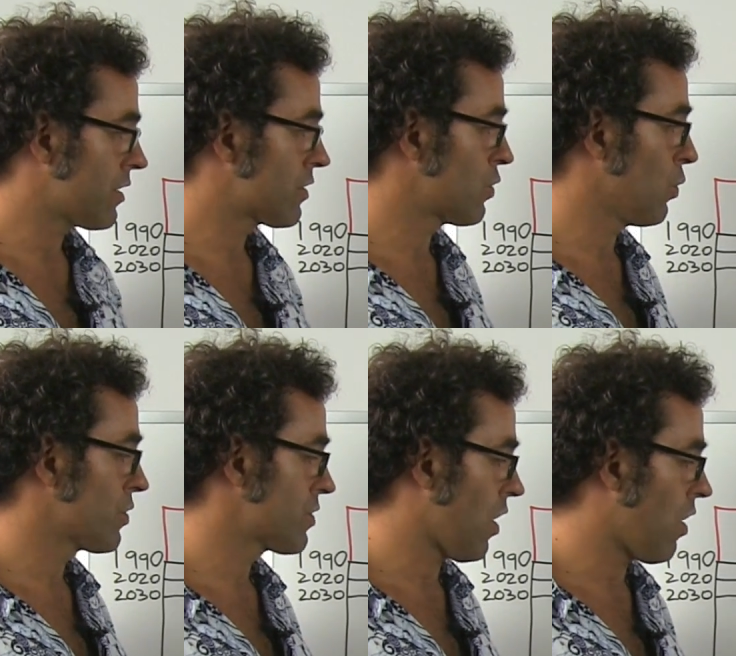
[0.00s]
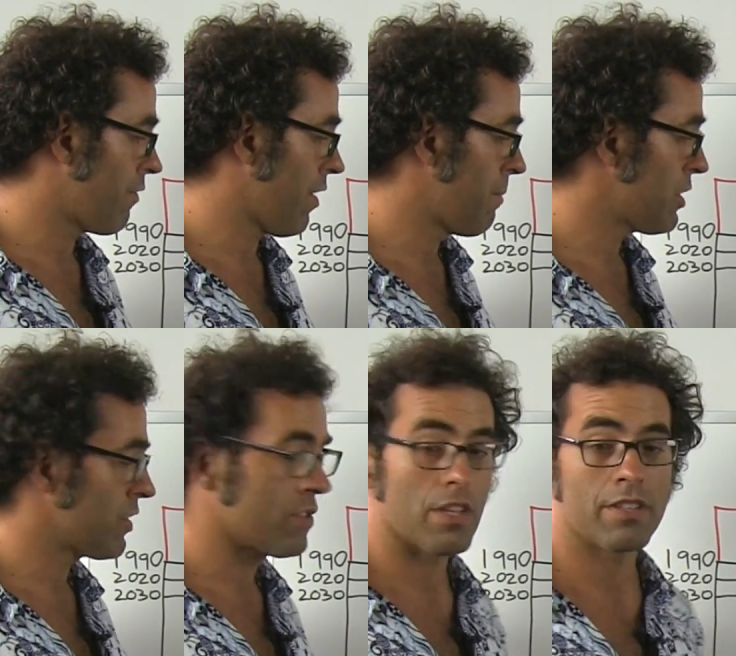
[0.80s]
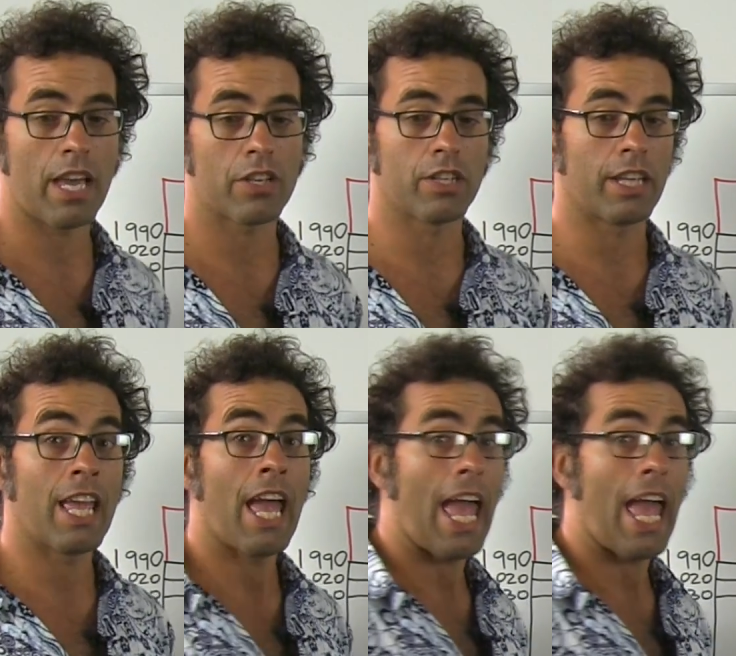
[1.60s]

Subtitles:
source of emissions is actually